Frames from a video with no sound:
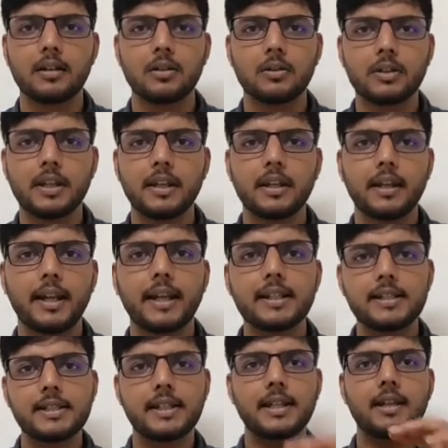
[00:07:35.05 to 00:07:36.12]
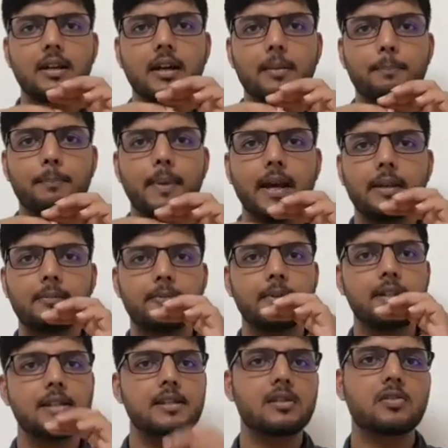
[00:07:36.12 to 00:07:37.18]
Okay, and take a pipe
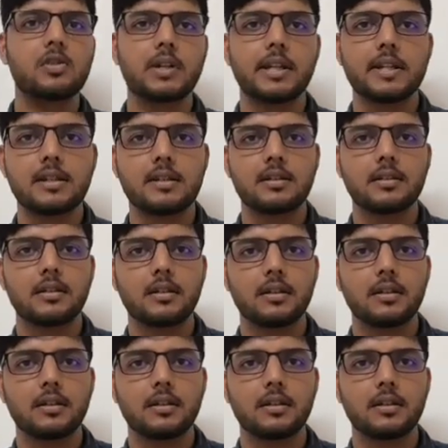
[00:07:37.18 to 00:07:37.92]
which is straight.